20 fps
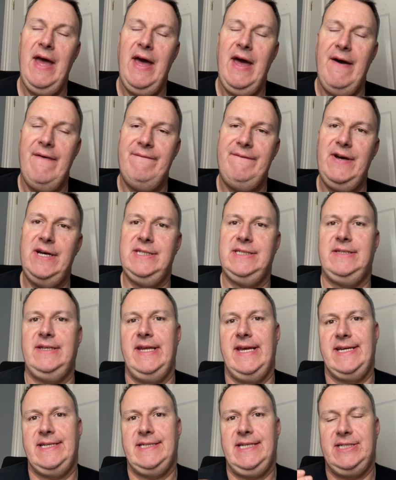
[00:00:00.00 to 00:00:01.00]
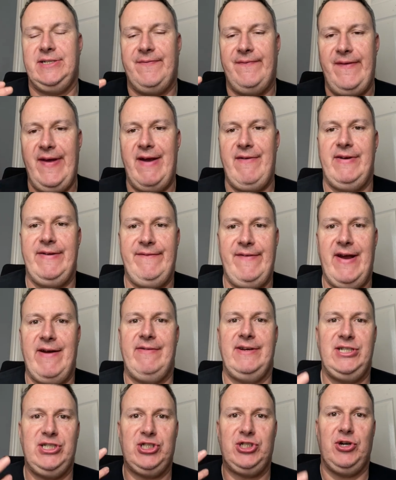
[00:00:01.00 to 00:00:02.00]
First things, it's very,
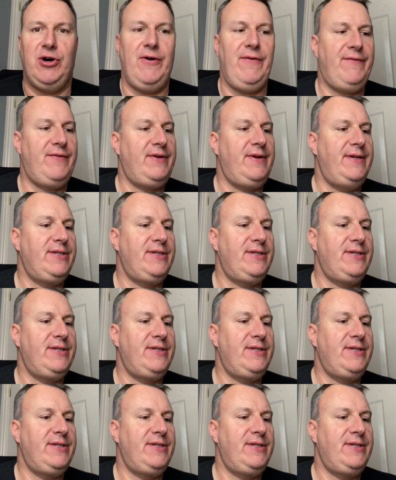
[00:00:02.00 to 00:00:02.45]
very soft.